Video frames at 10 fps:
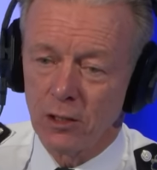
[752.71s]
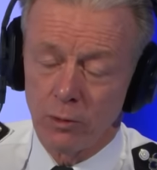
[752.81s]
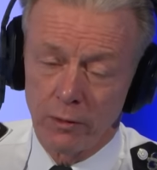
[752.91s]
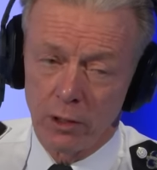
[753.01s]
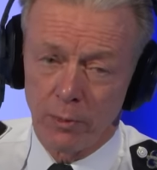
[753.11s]

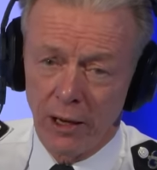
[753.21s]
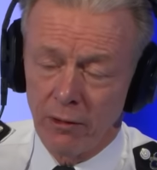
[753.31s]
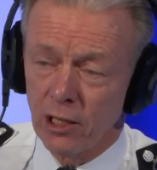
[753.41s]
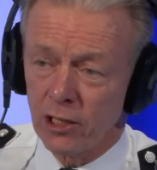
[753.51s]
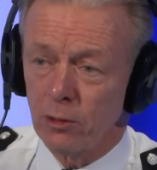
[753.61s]
We've got to be out
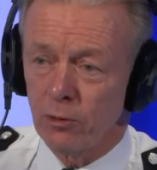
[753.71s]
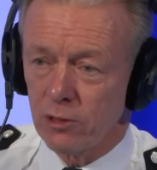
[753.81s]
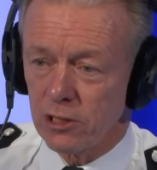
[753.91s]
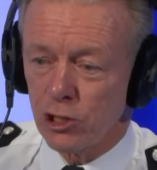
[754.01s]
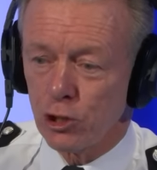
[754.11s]
in our
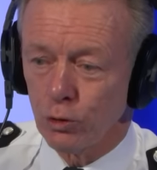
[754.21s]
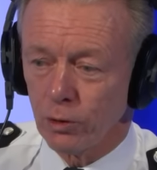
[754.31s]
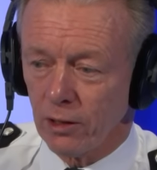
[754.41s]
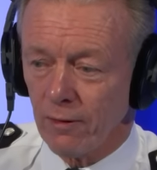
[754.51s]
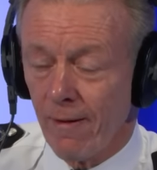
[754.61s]
communities
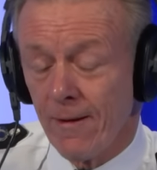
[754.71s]
talking.